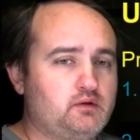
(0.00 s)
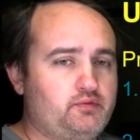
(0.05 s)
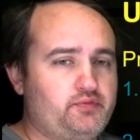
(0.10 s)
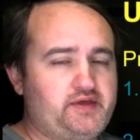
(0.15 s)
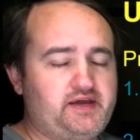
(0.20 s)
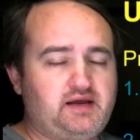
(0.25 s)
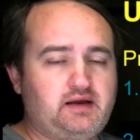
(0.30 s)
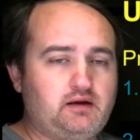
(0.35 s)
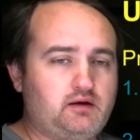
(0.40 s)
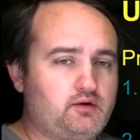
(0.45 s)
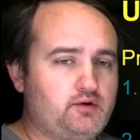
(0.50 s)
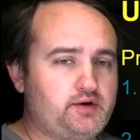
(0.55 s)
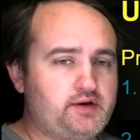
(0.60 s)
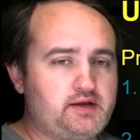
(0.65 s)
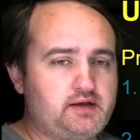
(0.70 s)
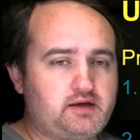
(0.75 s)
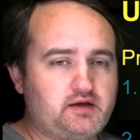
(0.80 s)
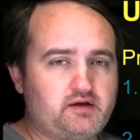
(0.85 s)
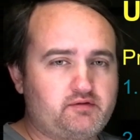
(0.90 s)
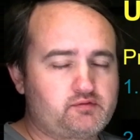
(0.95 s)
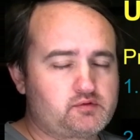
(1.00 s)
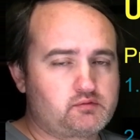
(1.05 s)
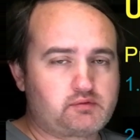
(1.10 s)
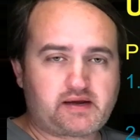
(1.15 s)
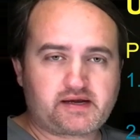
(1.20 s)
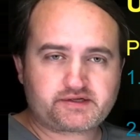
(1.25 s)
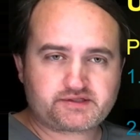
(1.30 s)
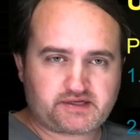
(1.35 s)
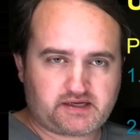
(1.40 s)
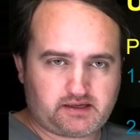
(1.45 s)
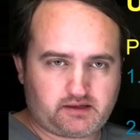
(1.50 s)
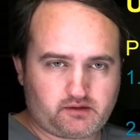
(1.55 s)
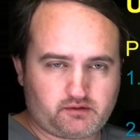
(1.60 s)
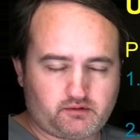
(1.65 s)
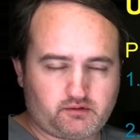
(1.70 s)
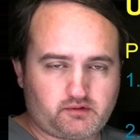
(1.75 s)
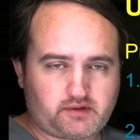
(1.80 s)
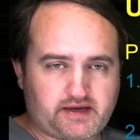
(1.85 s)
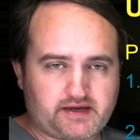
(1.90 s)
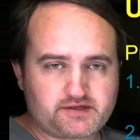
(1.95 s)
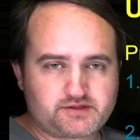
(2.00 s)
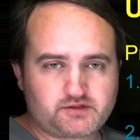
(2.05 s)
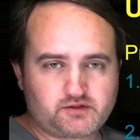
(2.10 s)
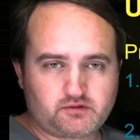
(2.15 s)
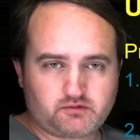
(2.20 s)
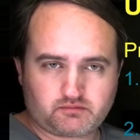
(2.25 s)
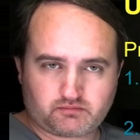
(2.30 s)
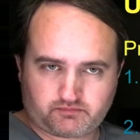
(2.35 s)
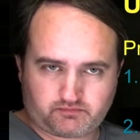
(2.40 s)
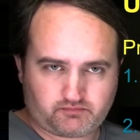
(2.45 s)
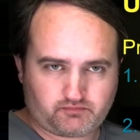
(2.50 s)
area of a rectangle, as you